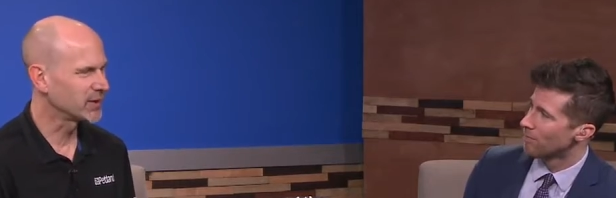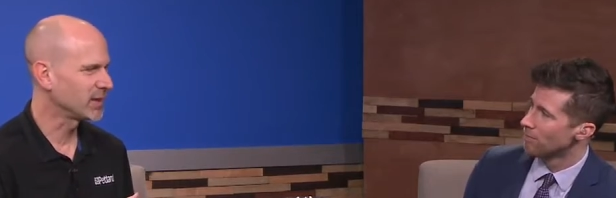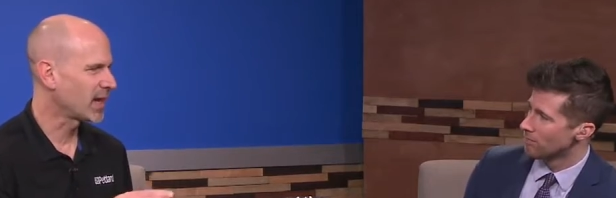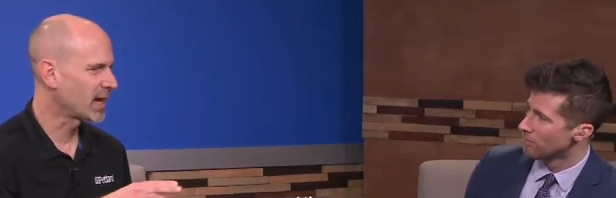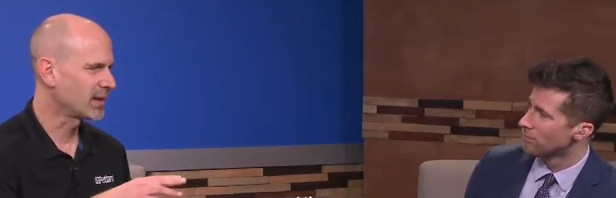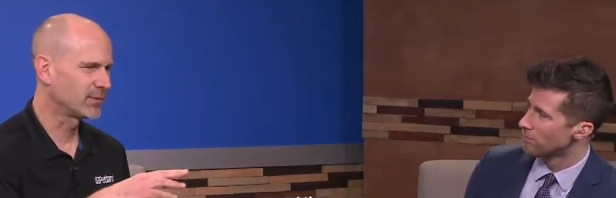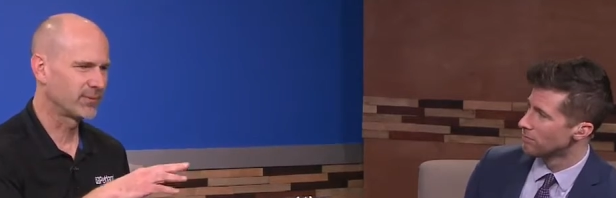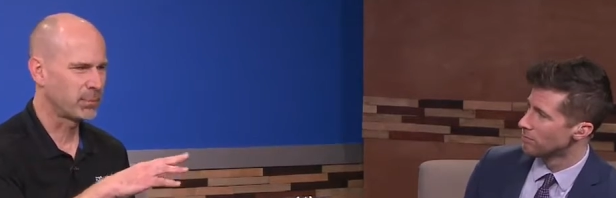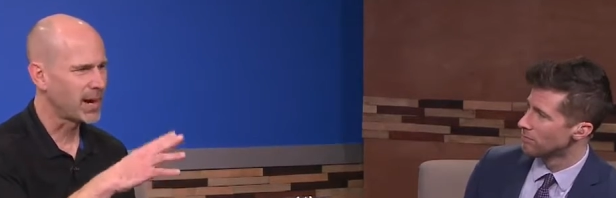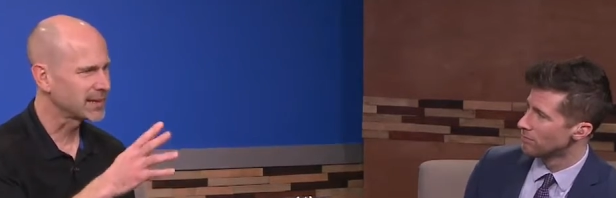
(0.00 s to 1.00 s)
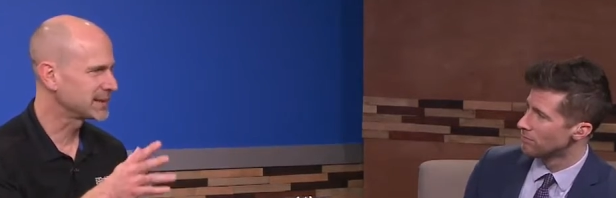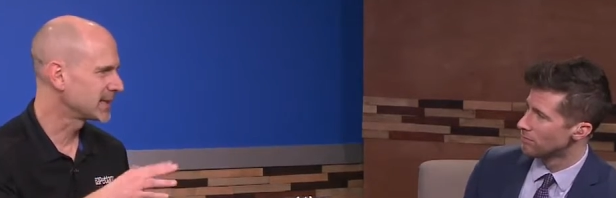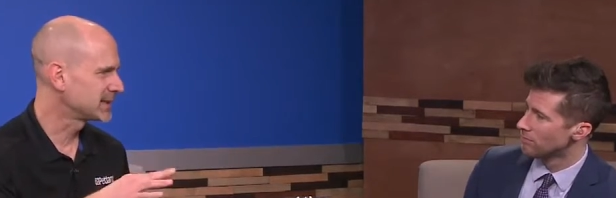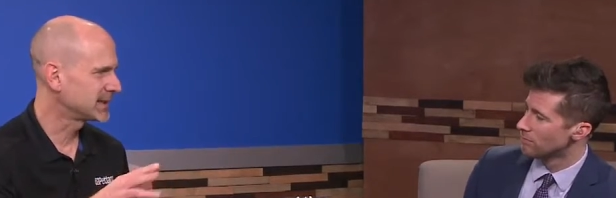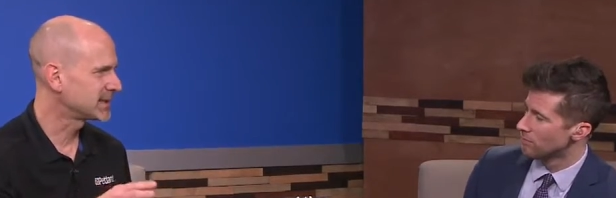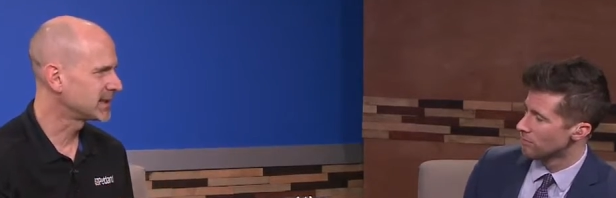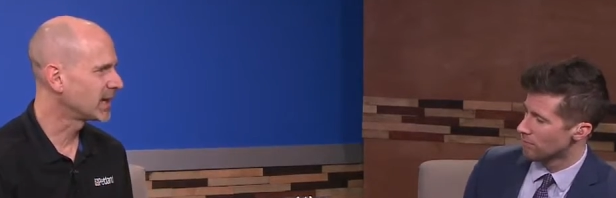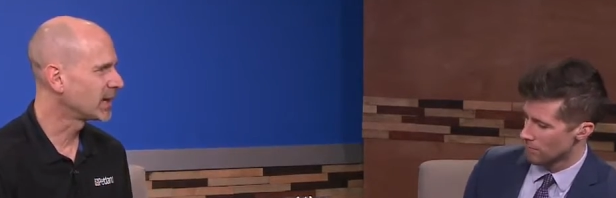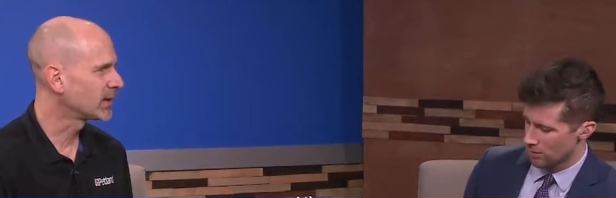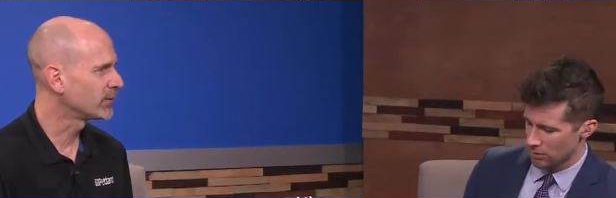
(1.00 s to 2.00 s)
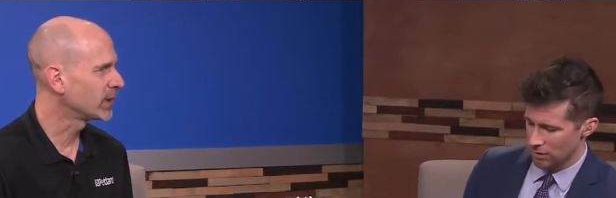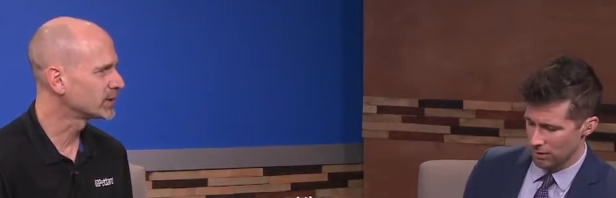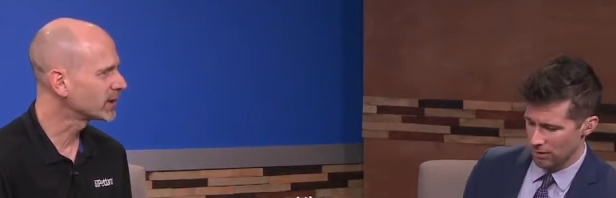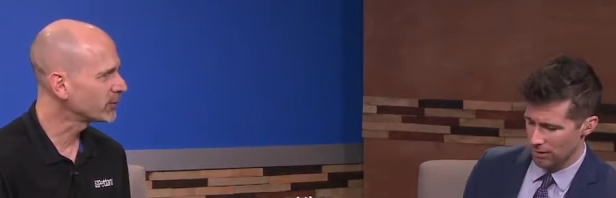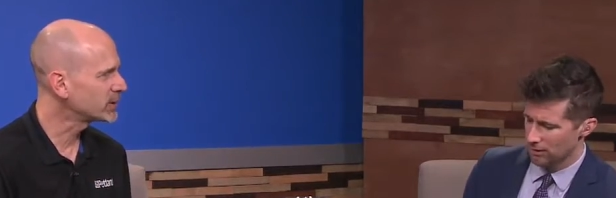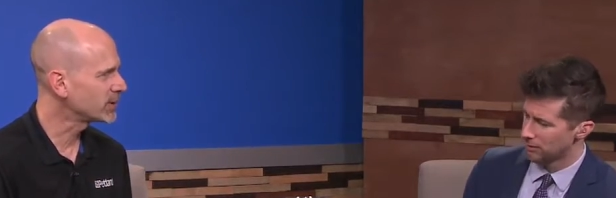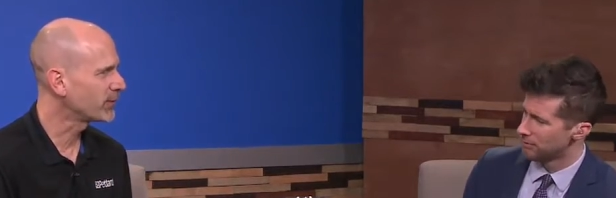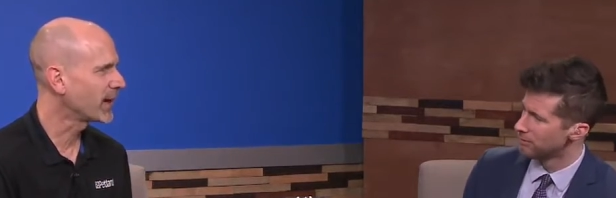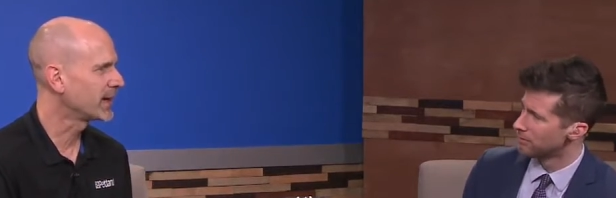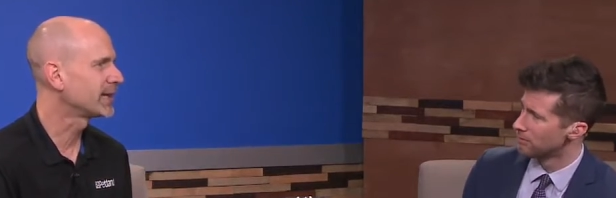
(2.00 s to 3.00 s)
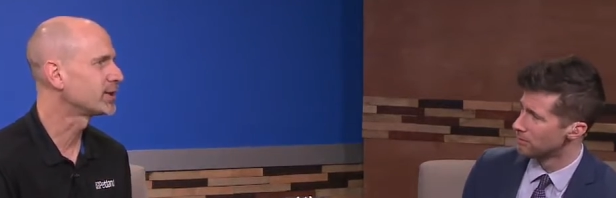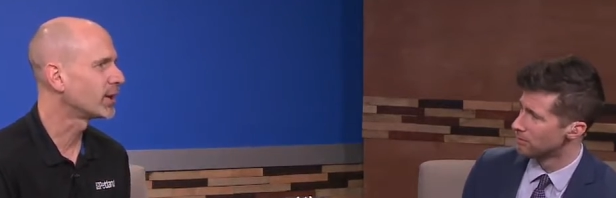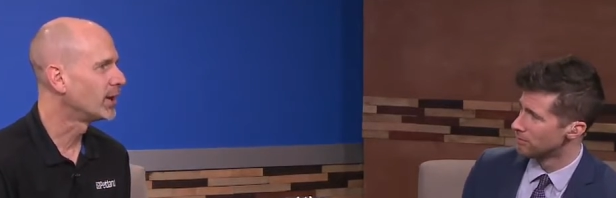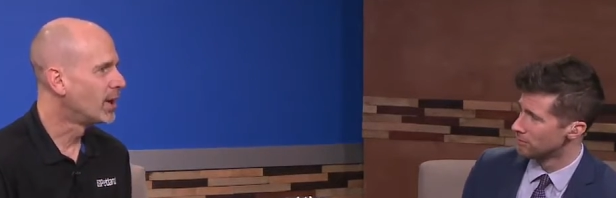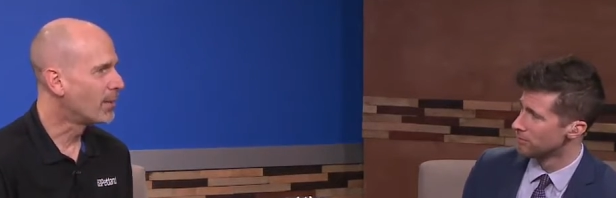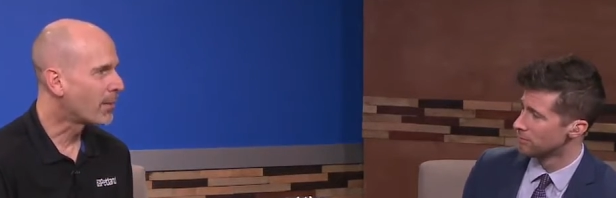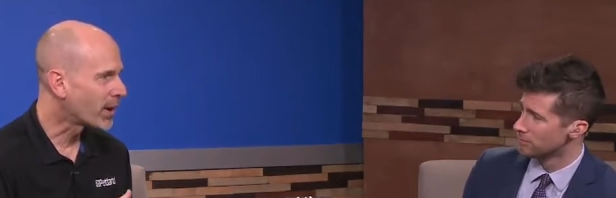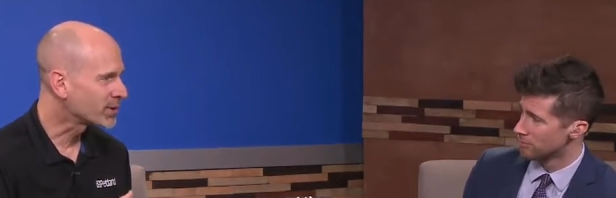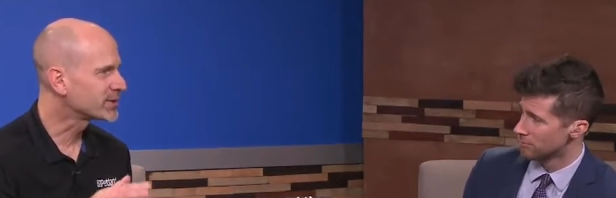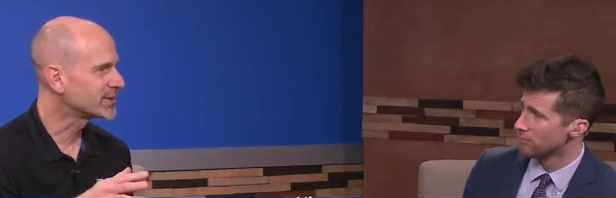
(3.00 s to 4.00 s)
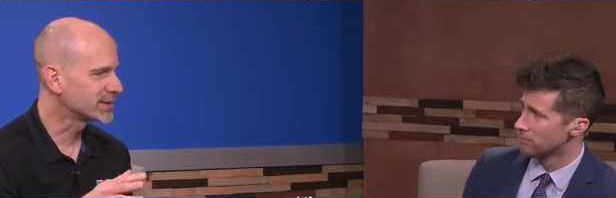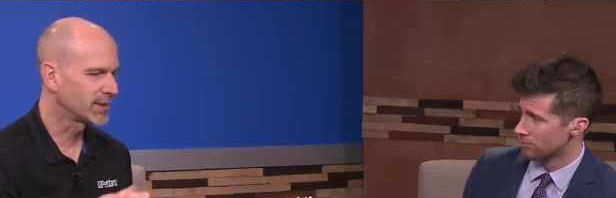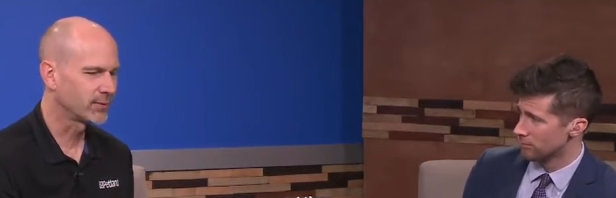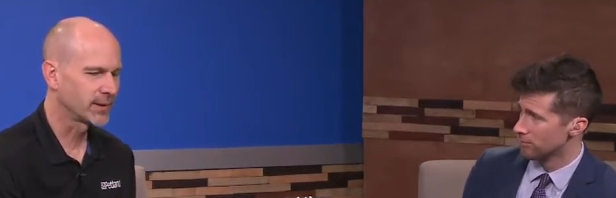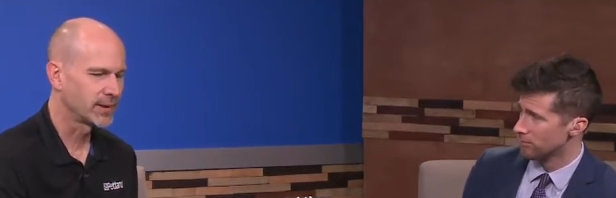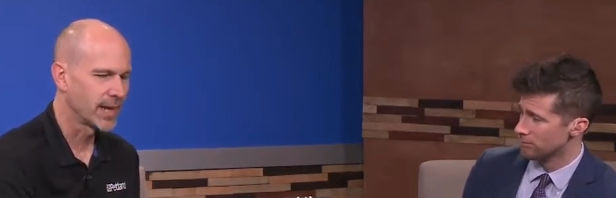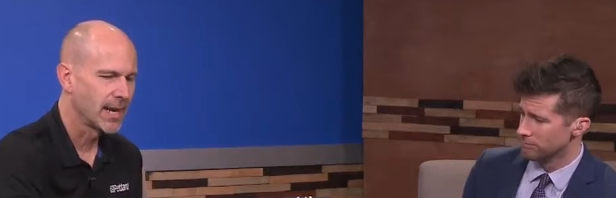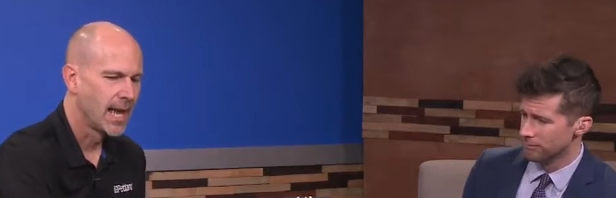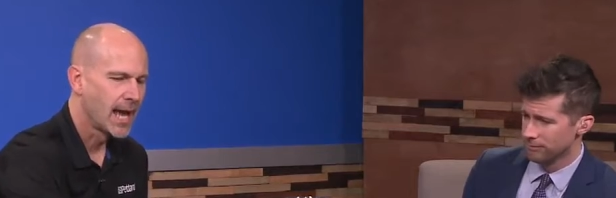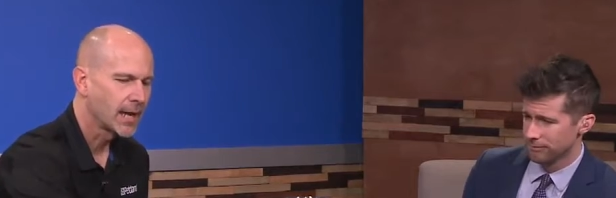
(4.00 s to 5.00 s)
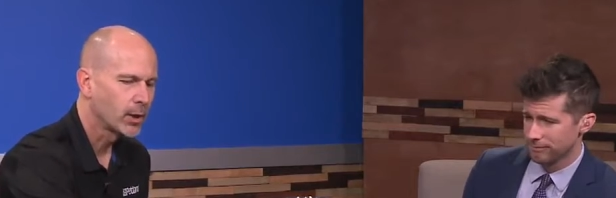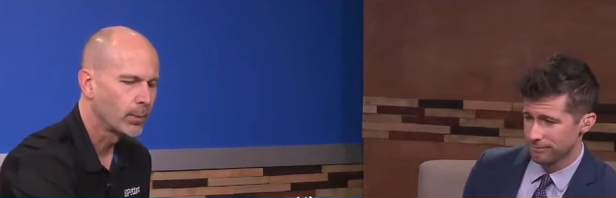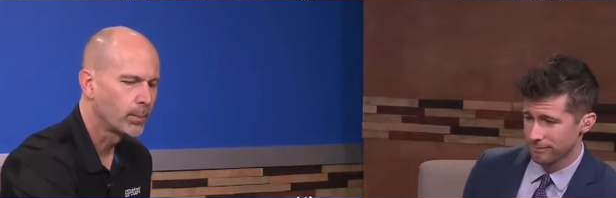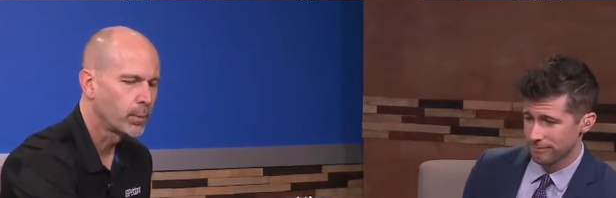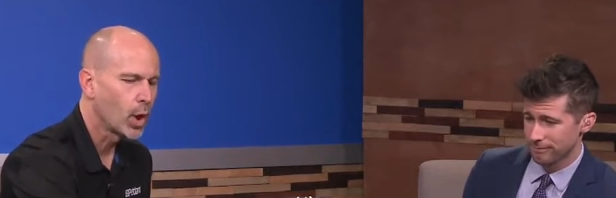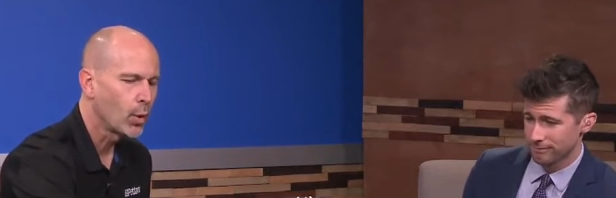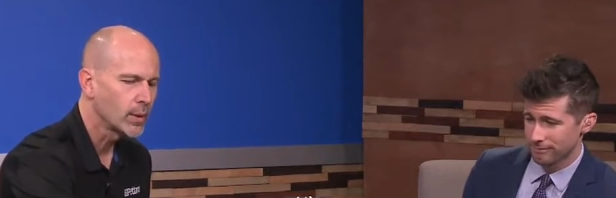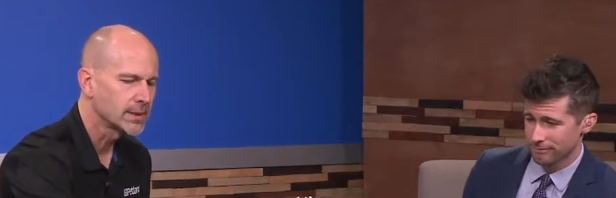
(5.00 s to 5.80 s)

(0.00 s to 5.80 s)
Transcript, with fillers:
Speaker 1: a lot of processy stuff, sure. you know, stuff that you find at the marts and stuff like that. Mm-hmm. I go go with